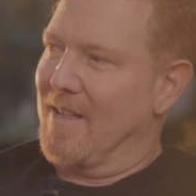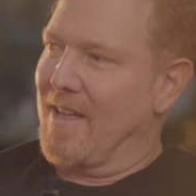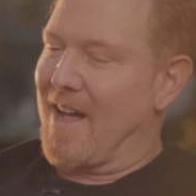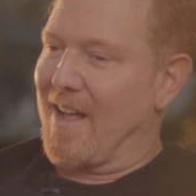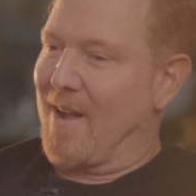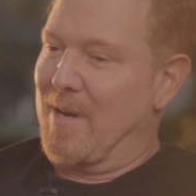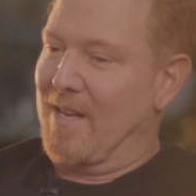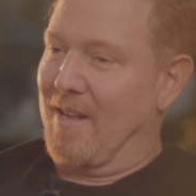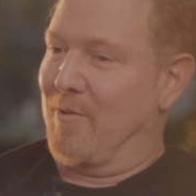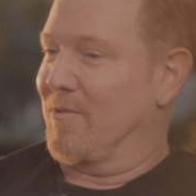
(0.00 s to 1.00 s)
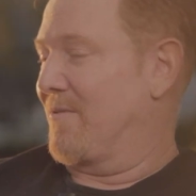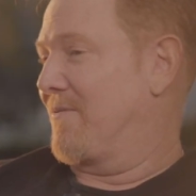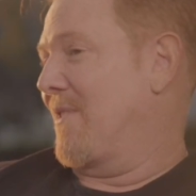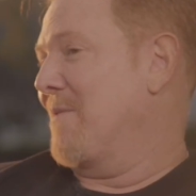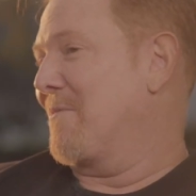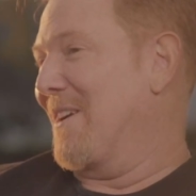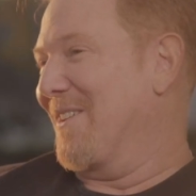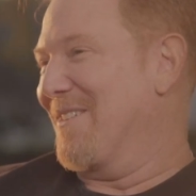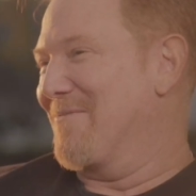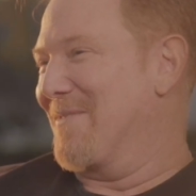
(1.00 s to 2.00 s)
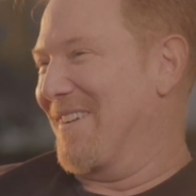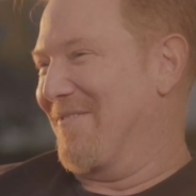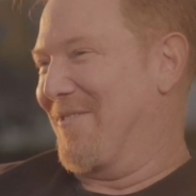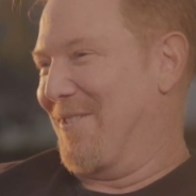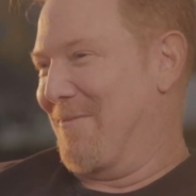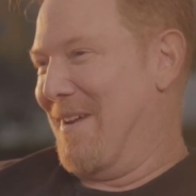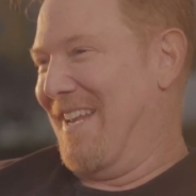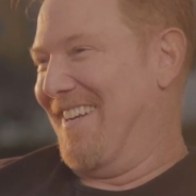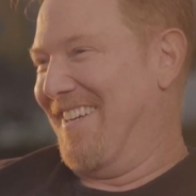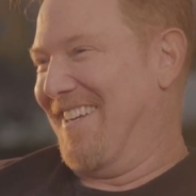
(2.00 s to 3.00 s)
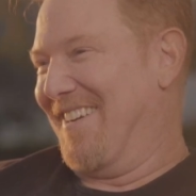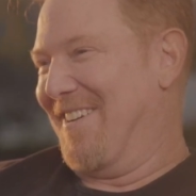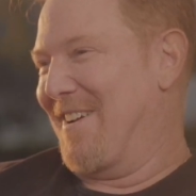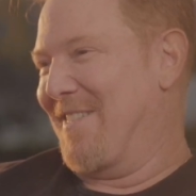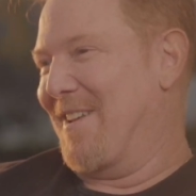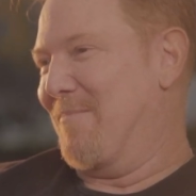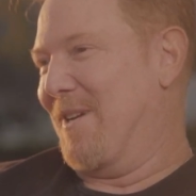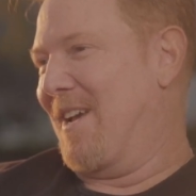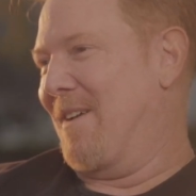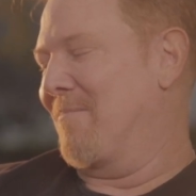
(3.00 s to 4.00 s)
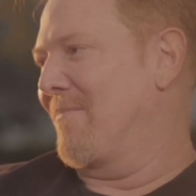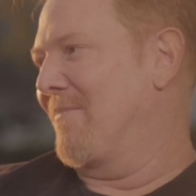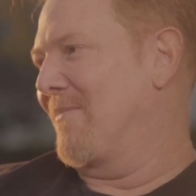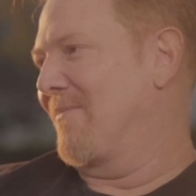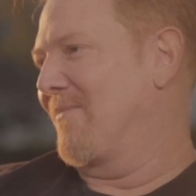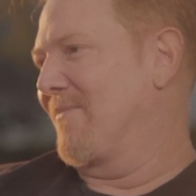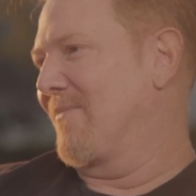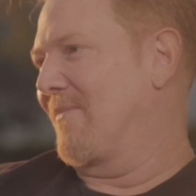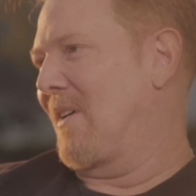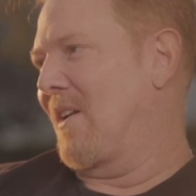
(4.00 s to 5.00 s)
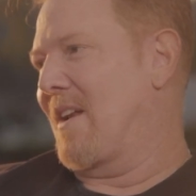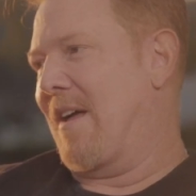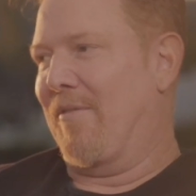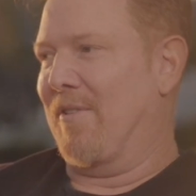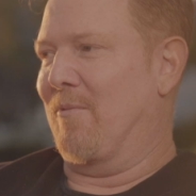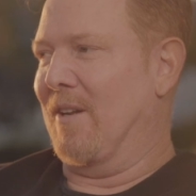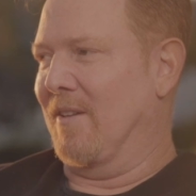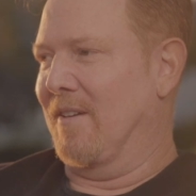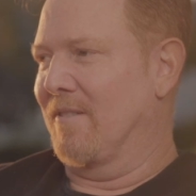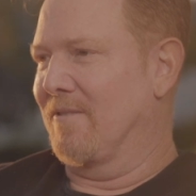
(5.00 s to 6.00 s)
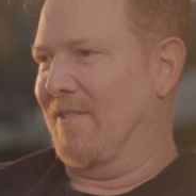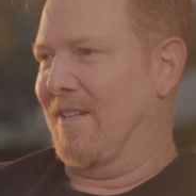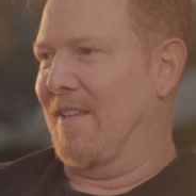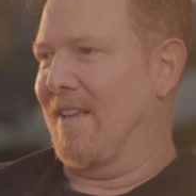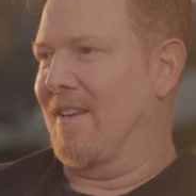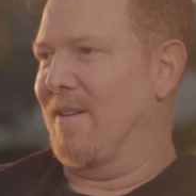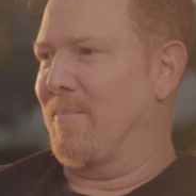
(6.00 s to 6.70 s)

Yeah, it was a fun way to live, but for a minute, and then it became an unhealthy way to live, and then it